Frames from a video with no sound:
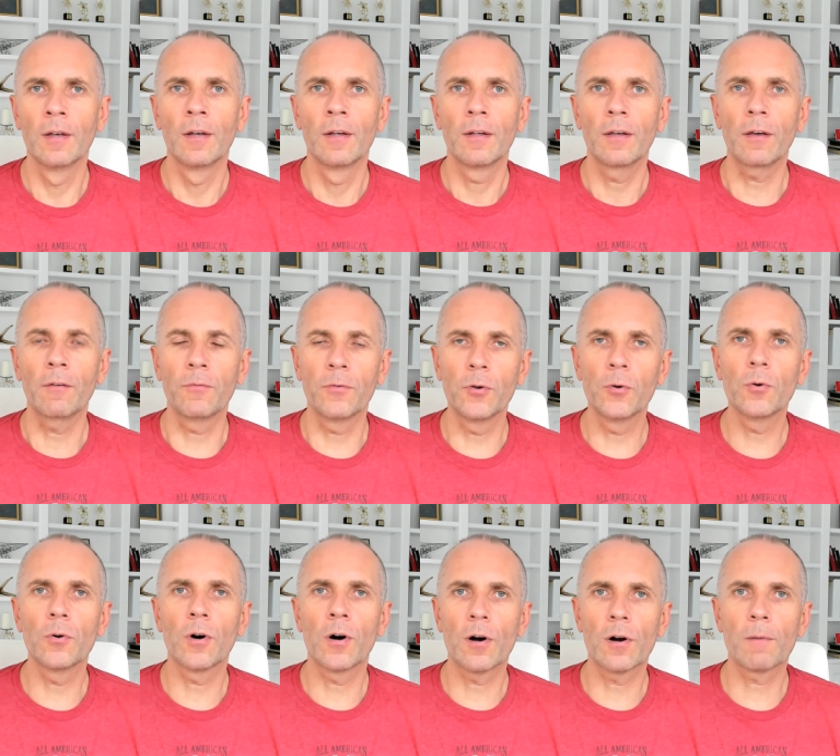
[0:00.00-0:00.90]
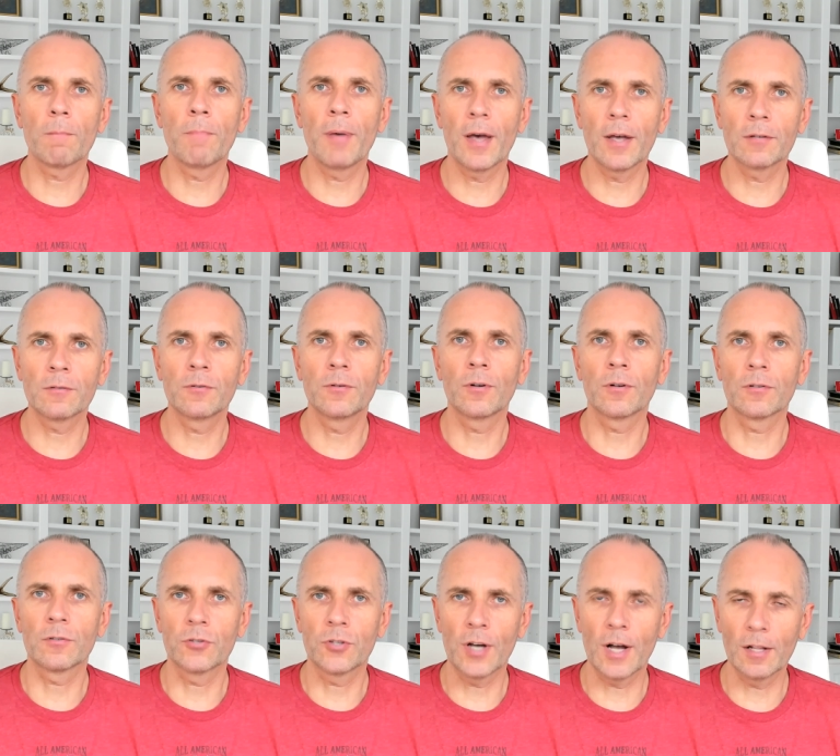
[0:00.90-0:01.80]
If you are past due
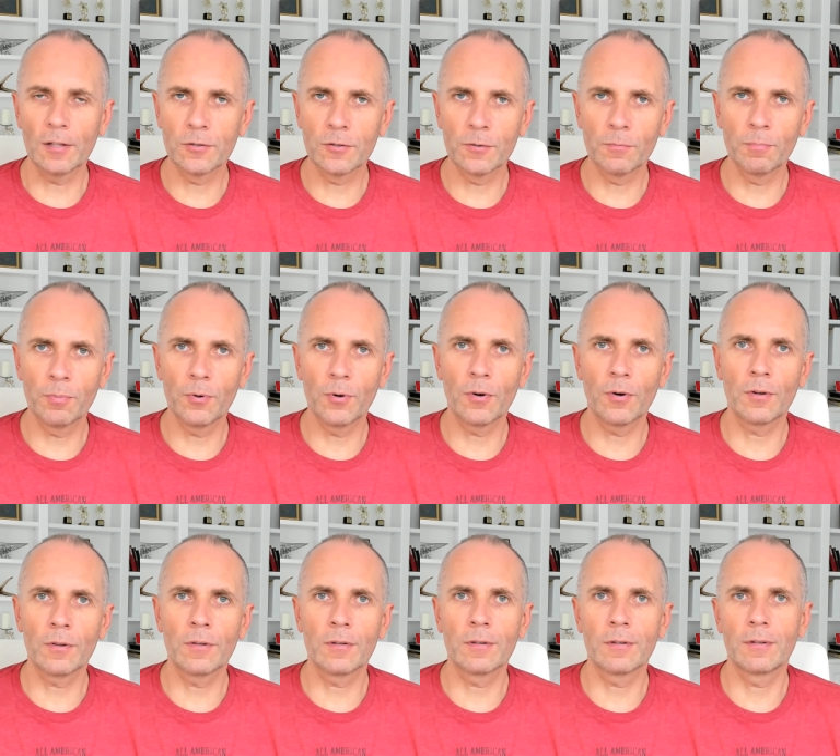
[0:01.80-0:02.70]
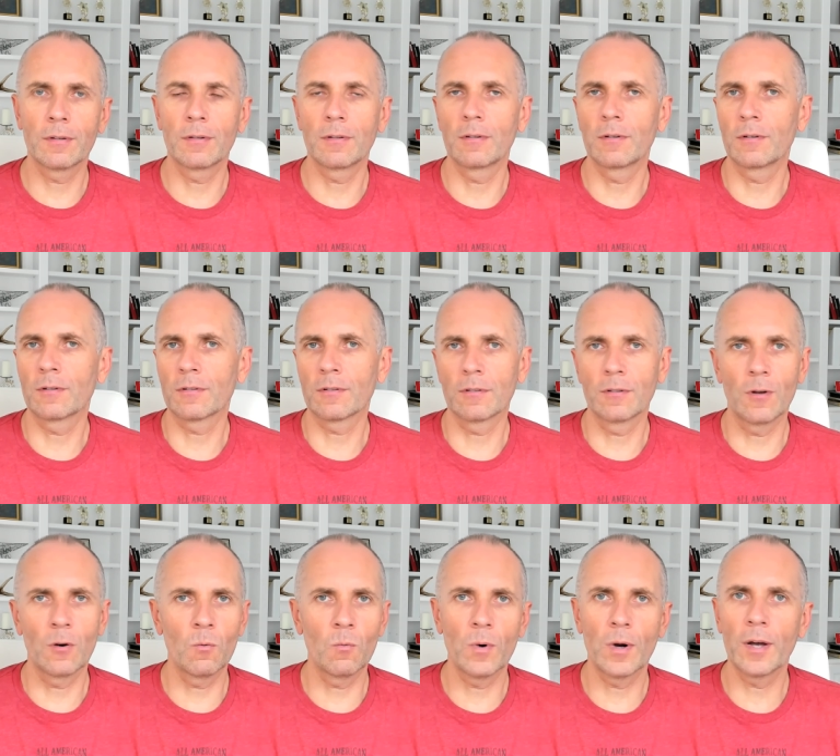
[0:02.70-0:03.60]
on child support, there is
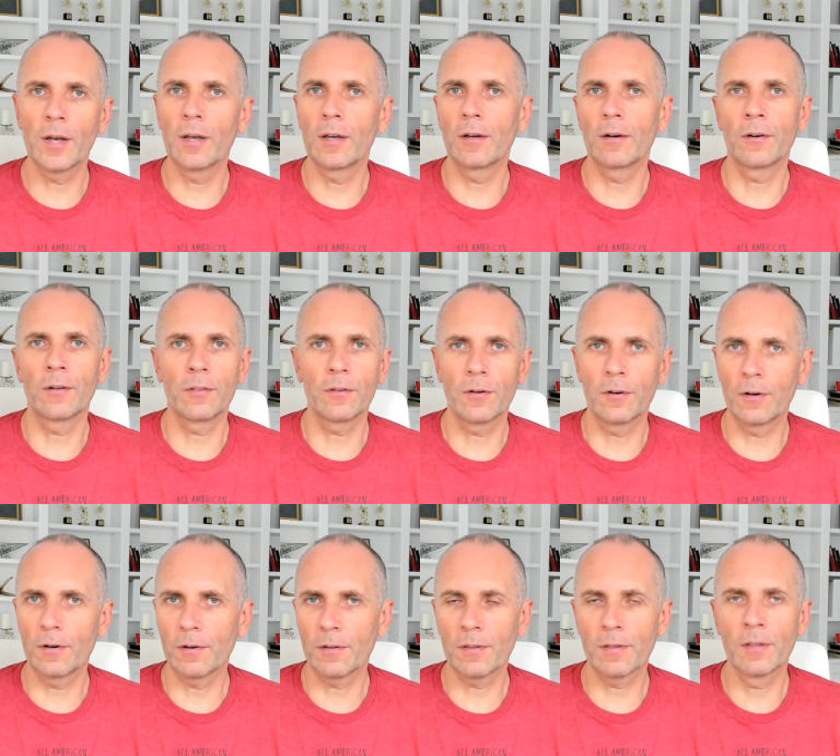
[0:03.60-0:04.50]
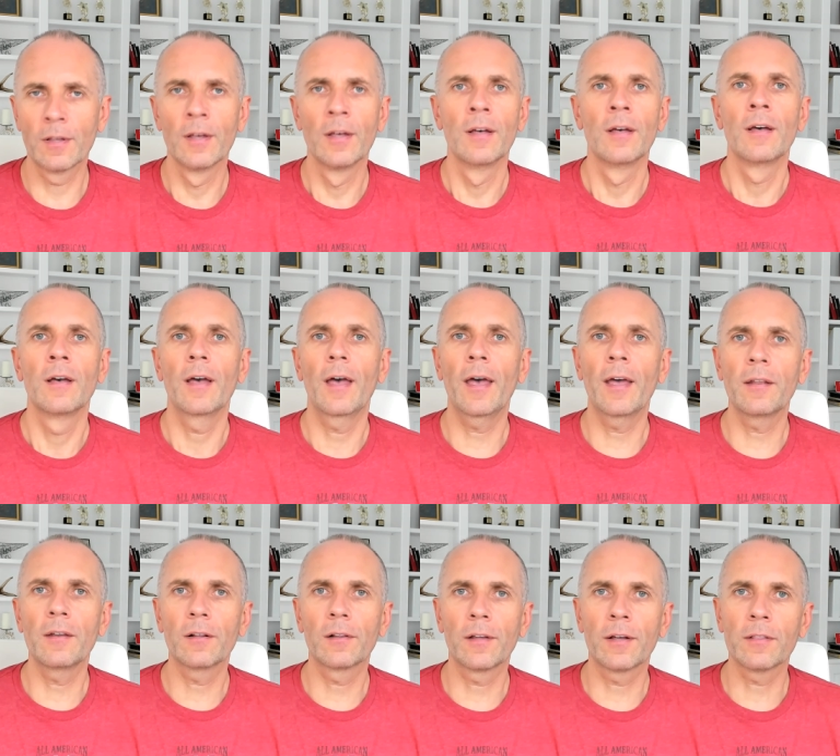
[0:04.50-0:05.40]
no way on earth
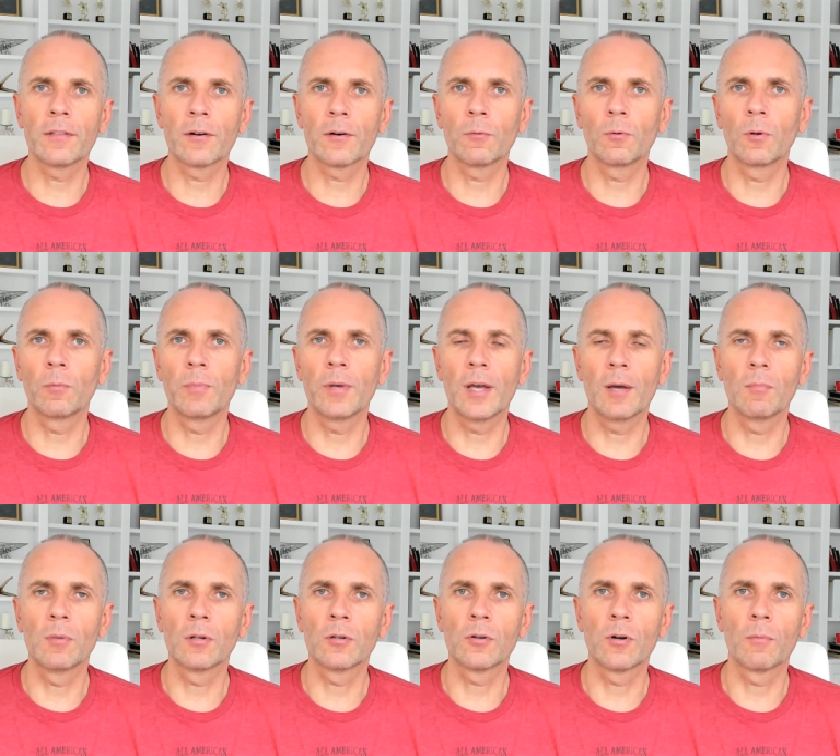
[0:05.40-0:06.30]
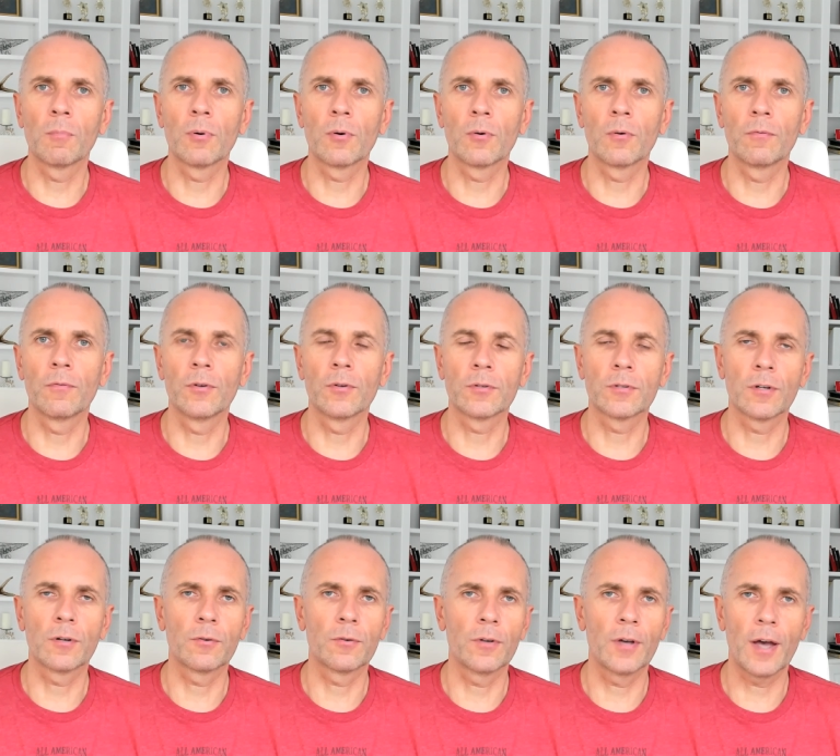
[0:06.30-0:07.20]
any lender will be able to approve you.
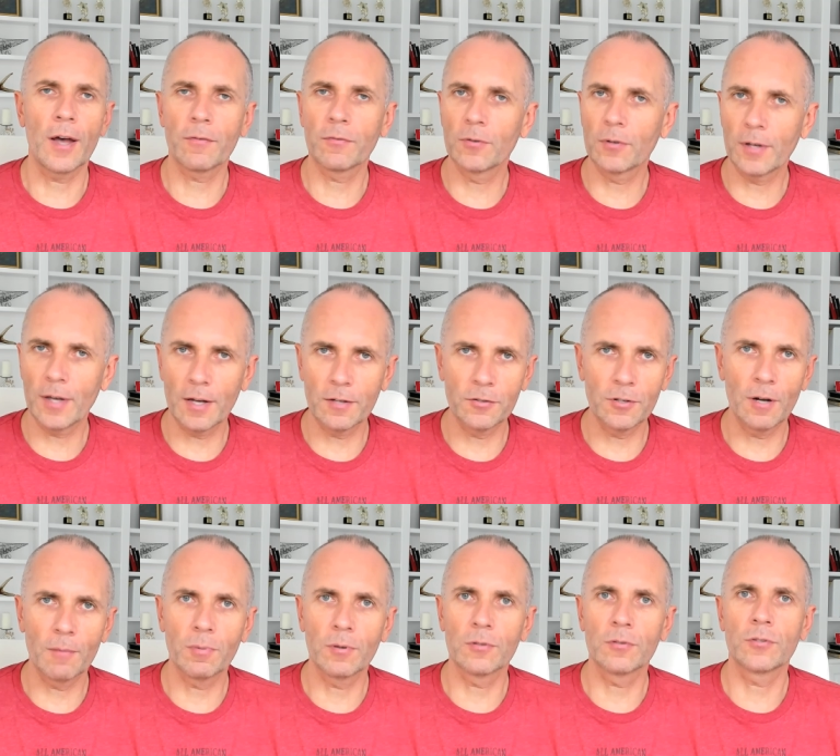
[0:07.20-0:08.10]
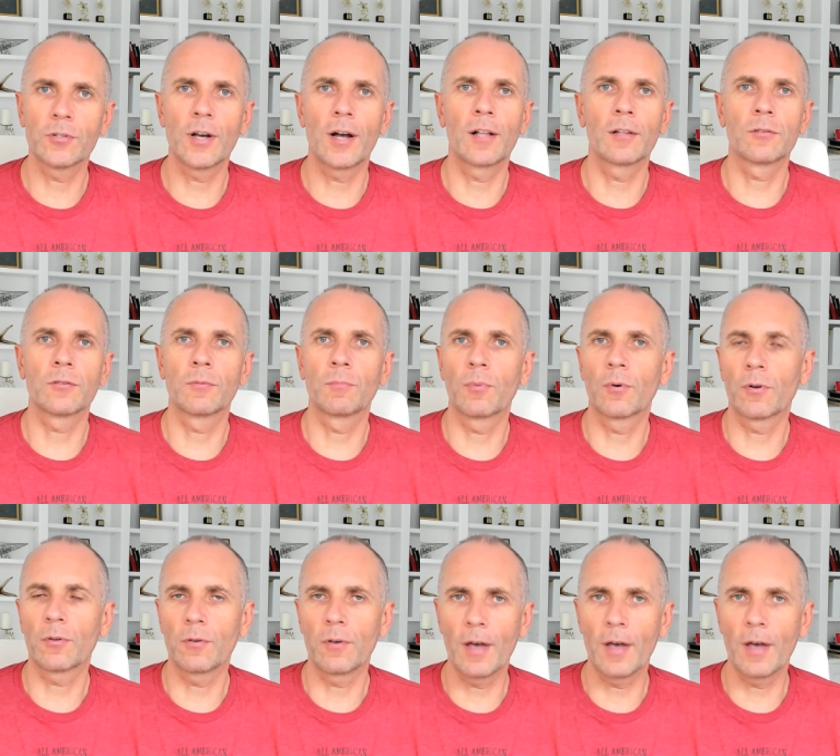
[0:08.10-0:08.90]
So you have to catch up on child support.